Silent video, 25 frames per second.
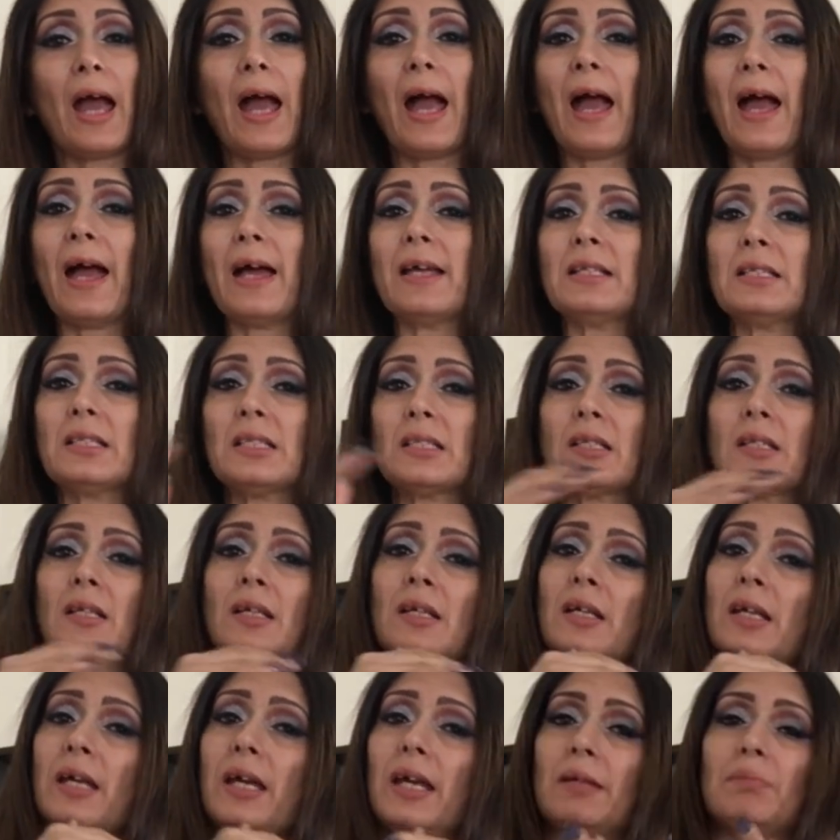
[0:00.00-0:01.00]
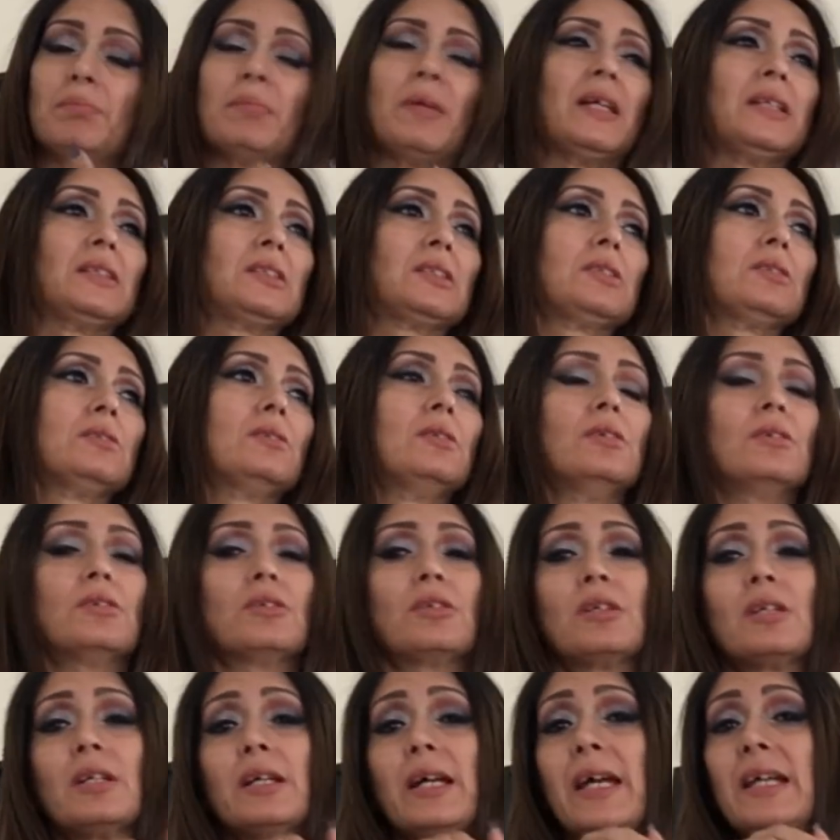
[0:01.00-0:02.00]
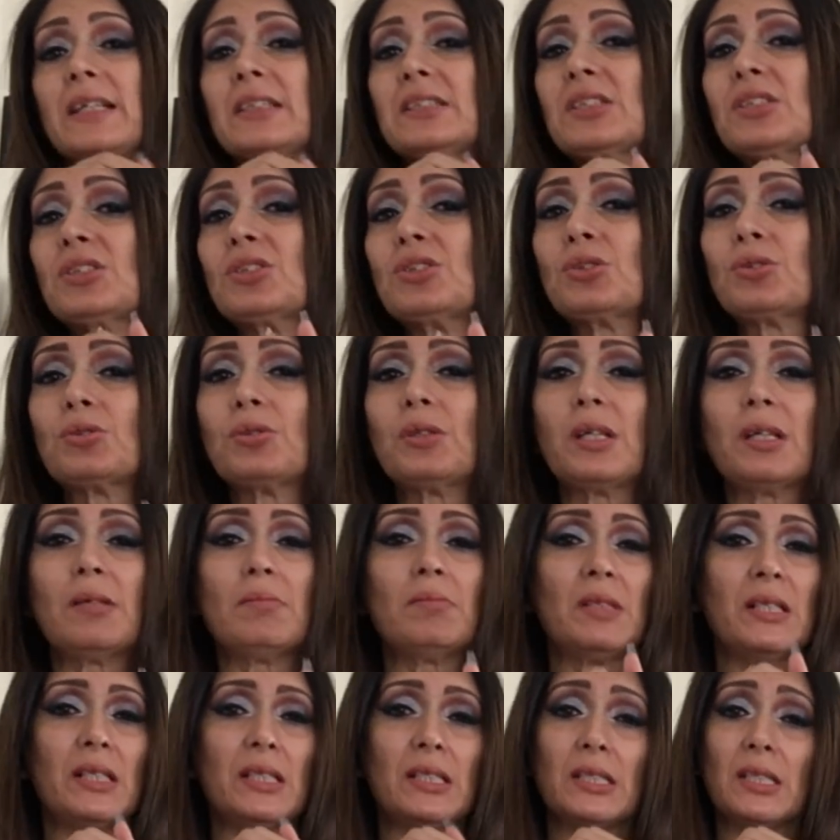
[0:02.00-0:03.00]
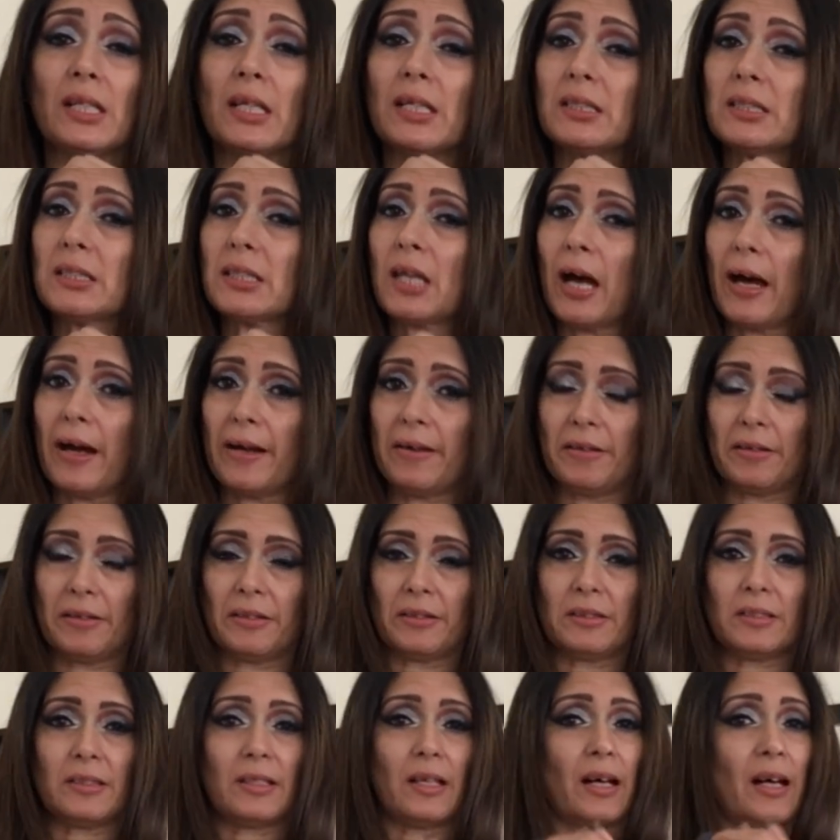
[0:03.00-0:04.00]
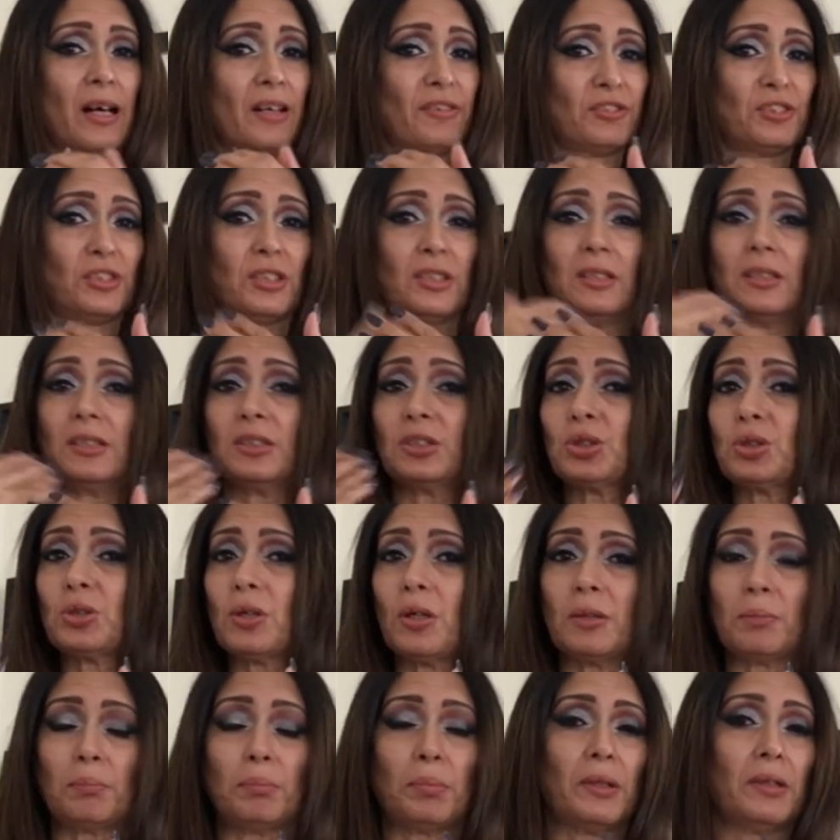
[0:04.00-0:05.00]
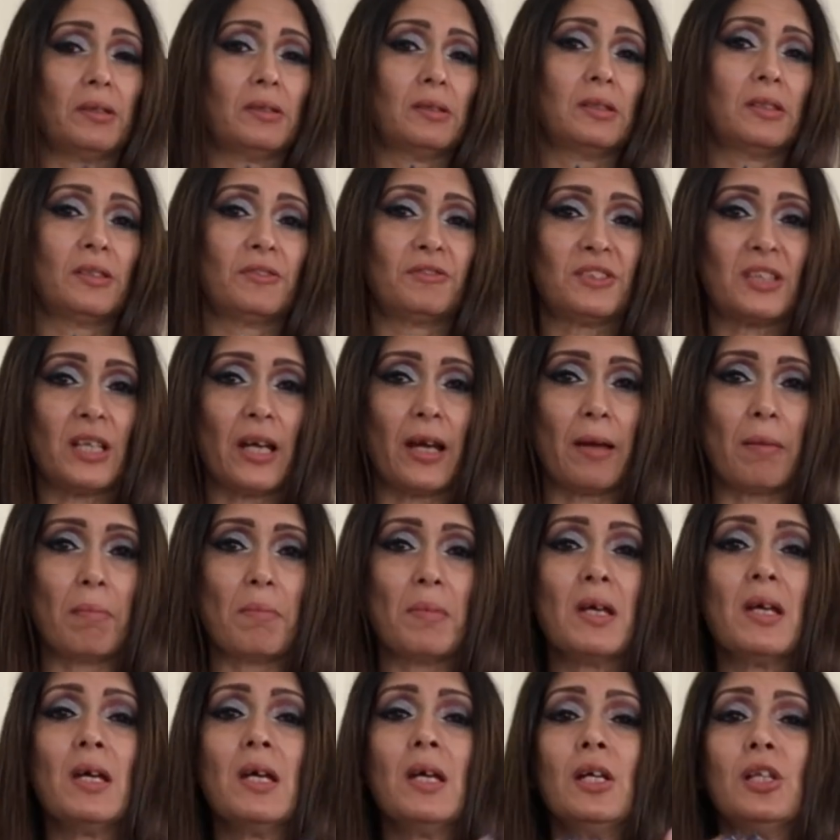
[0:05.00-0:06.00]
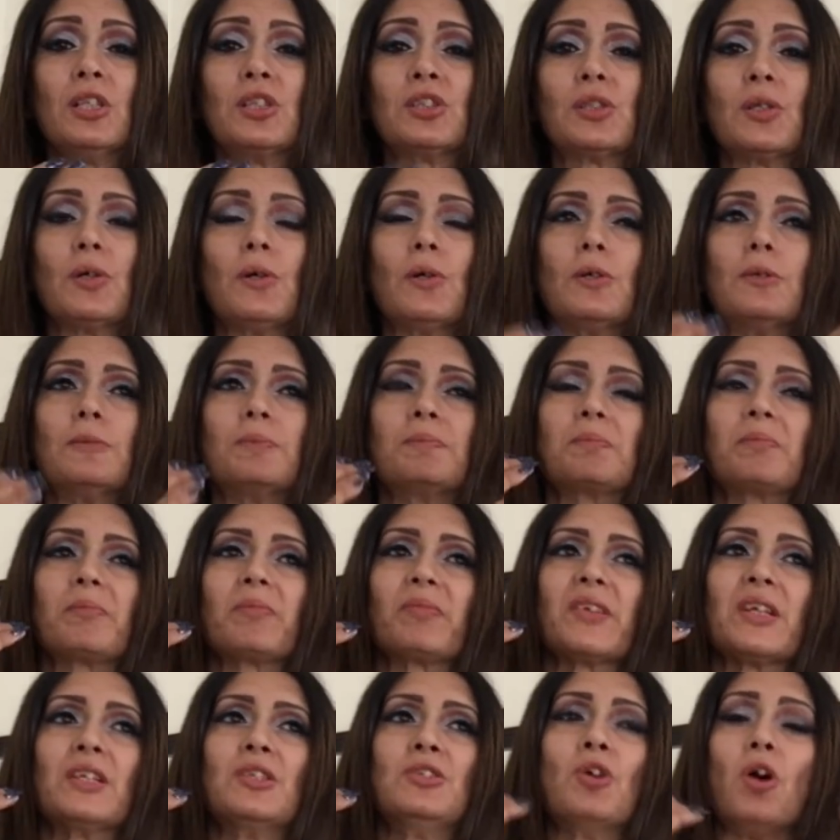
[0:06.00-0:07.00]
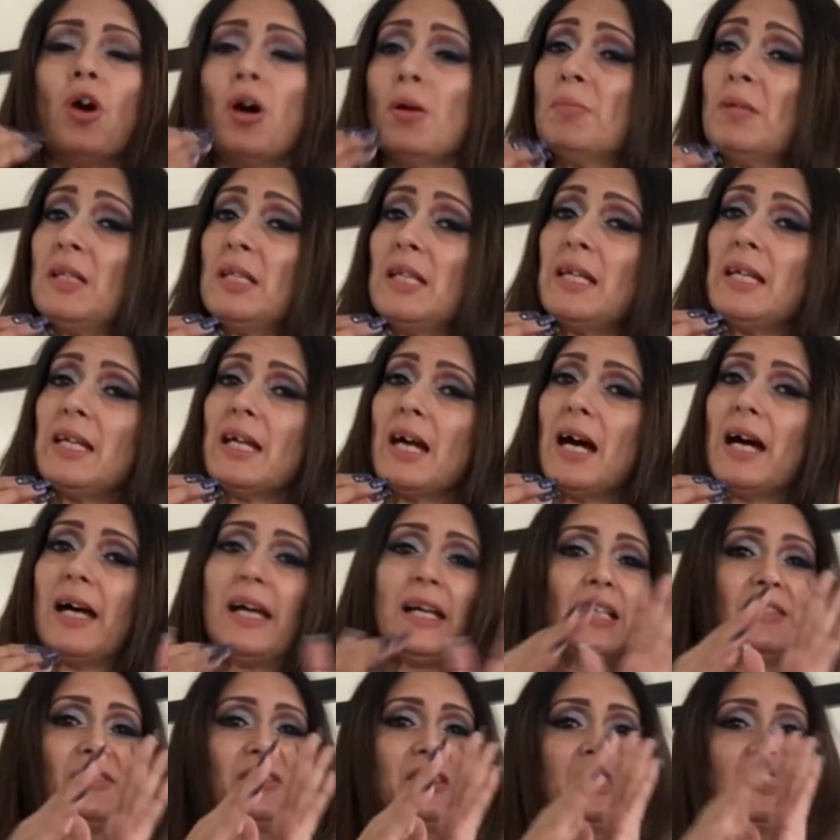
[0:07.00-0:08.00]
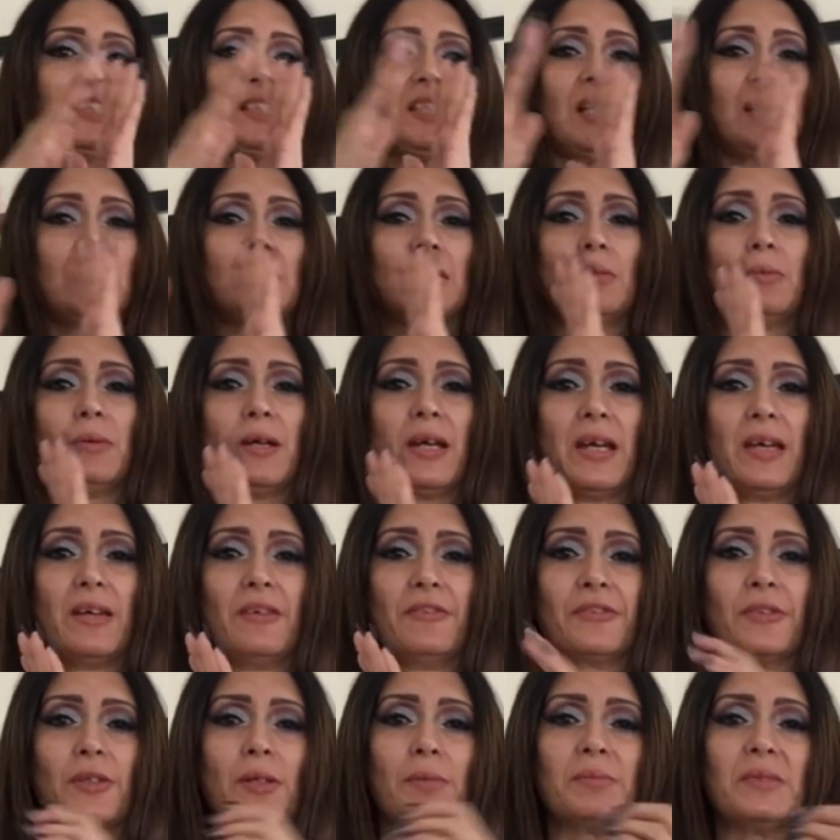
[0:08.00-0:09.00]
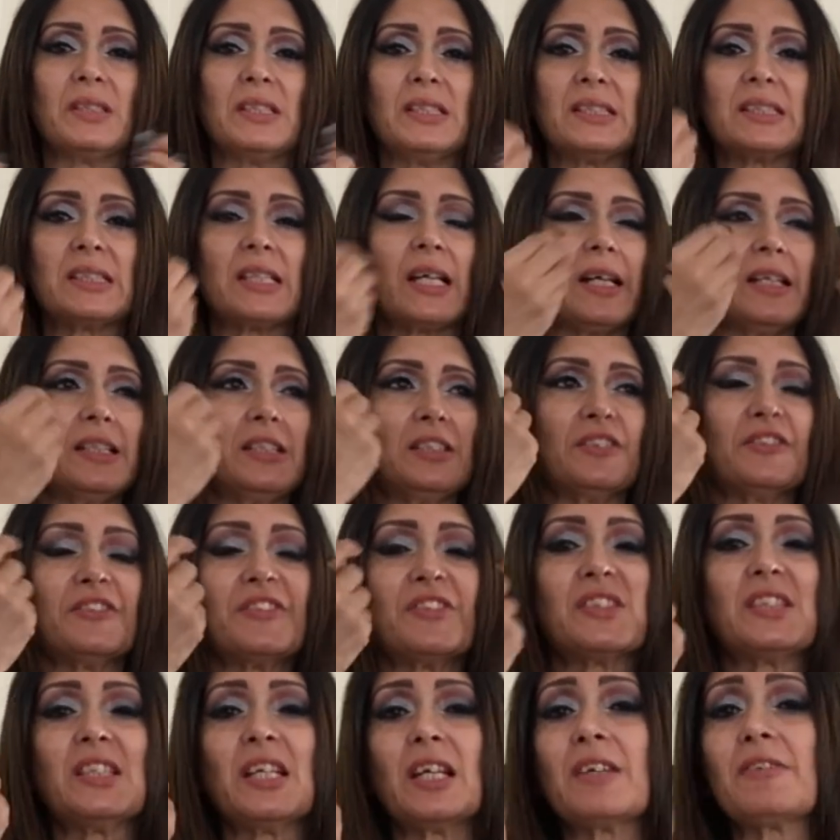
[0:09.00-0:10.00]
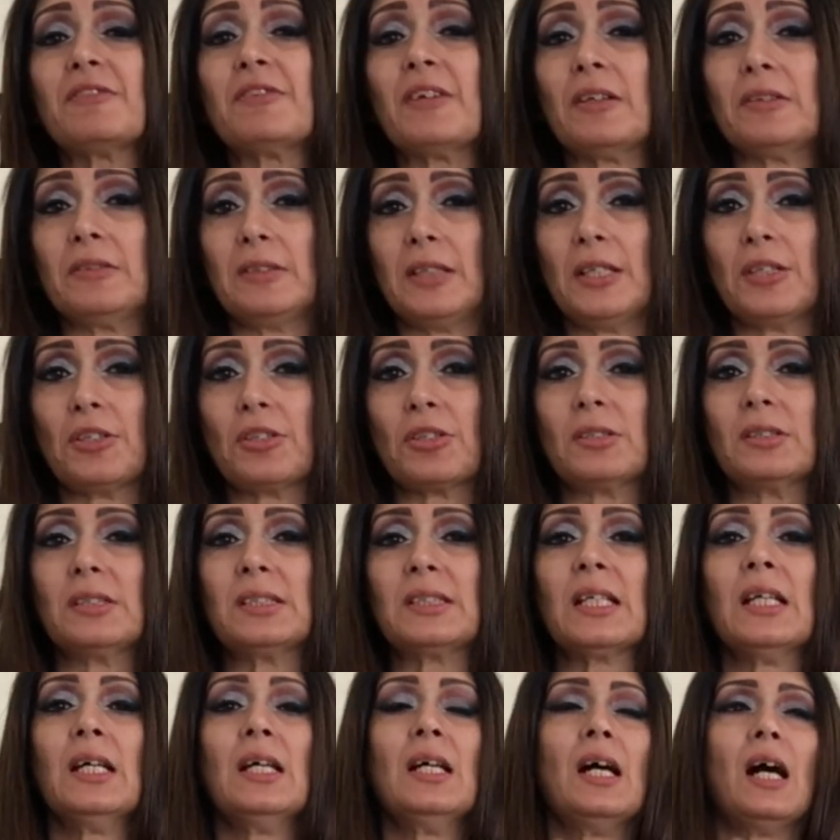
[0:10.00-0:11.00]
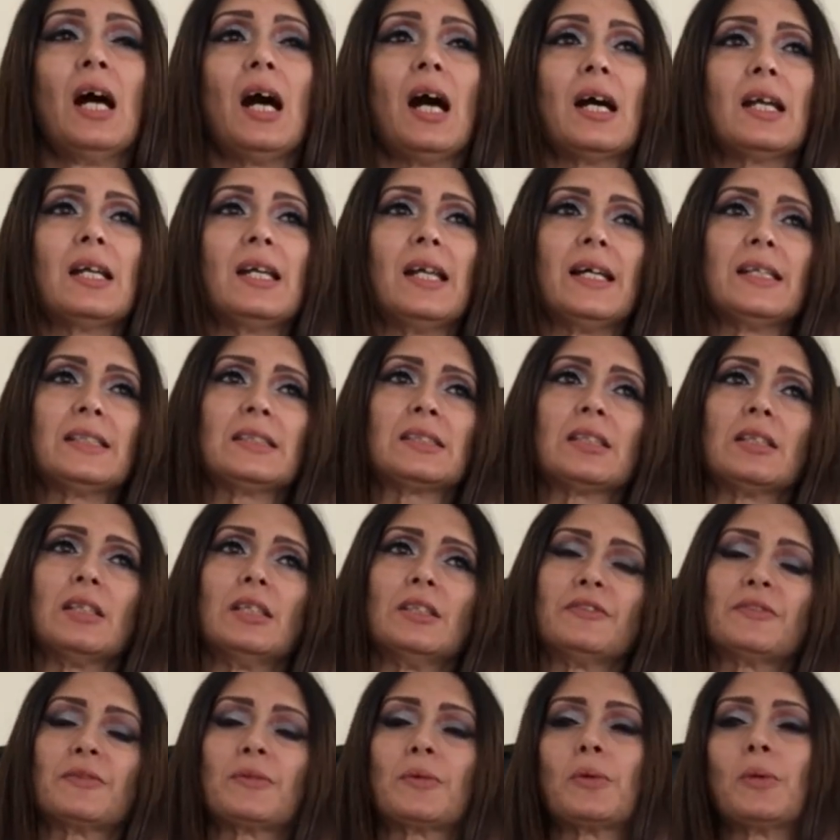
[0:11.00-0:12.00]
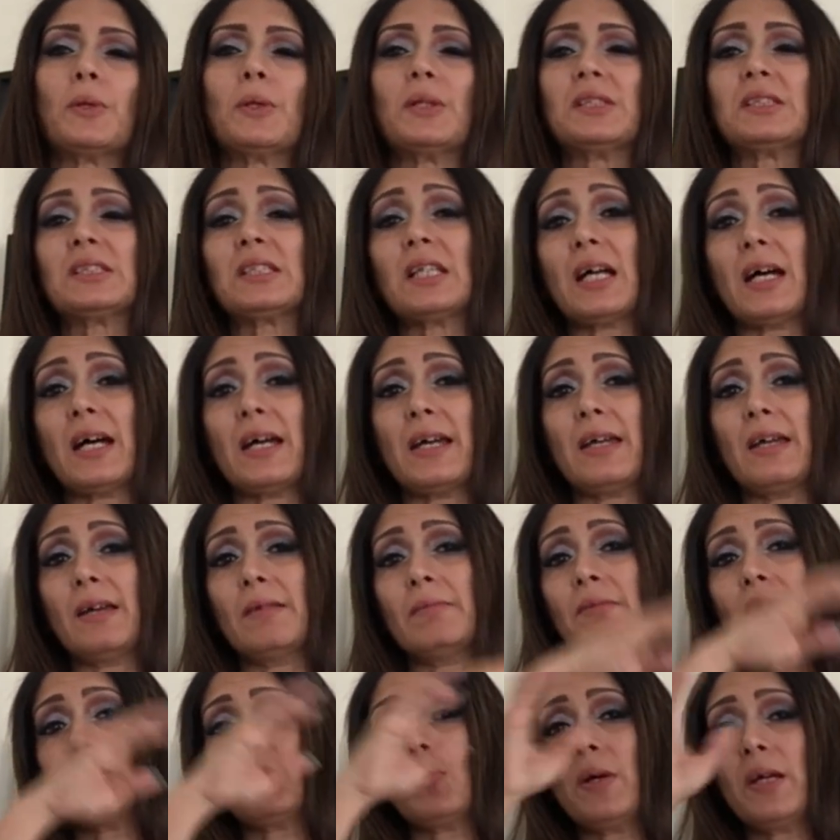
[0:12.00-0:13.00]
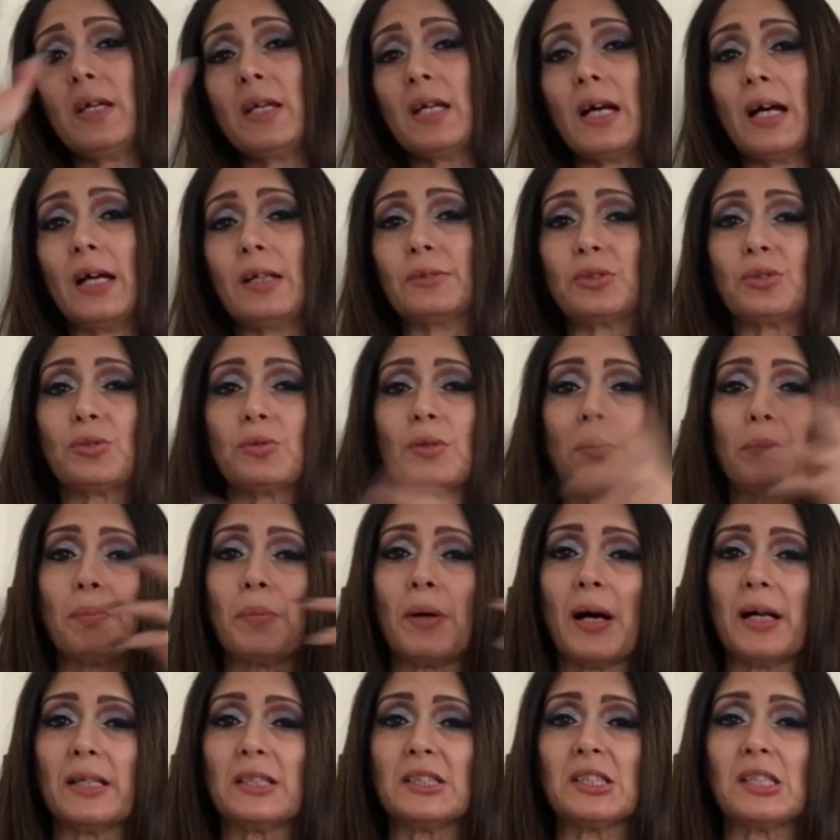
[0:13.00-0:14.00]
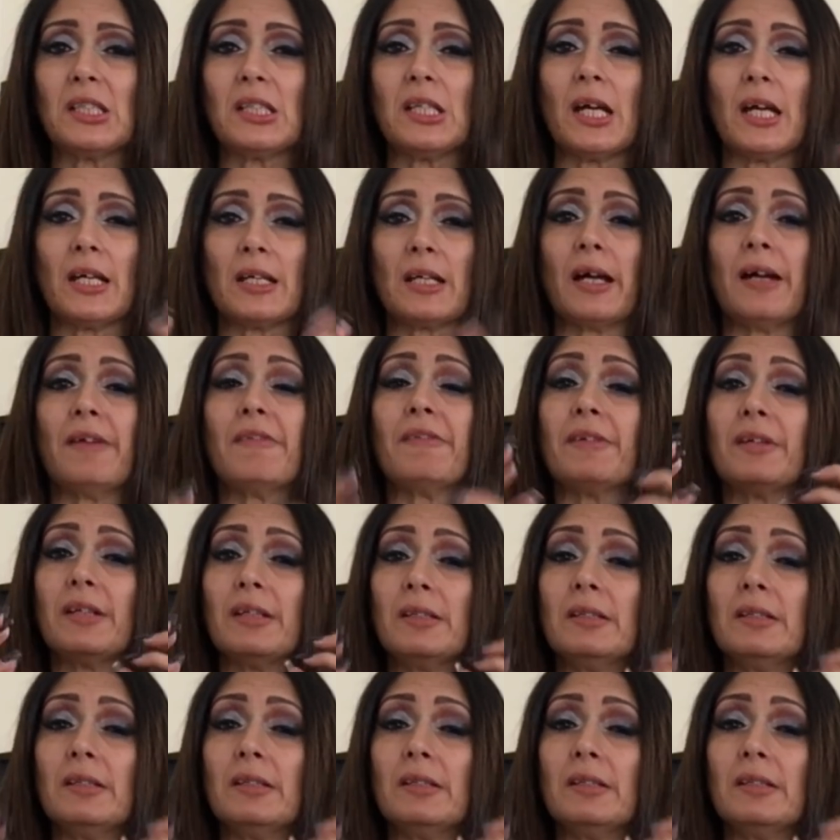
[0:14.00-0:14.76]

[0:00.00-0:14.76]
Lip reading: and it makes you look extremely tired after a short period of time. So normally I have stayed away from these kind of thick foundations, unless of course I am going out to a party and I